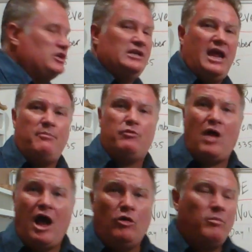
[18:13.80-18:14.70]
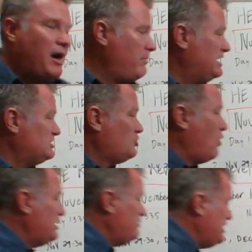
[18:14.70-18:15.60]
Day, Barack Obama is
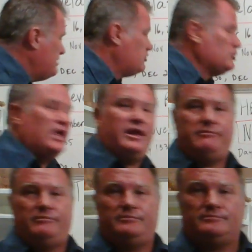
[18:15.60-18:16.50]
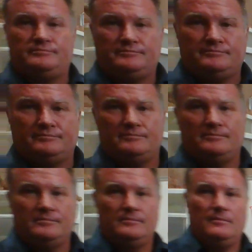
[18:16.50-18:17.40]
going to be in Berlin.
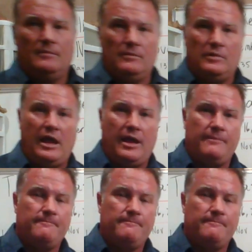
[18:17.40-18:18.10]
Okay.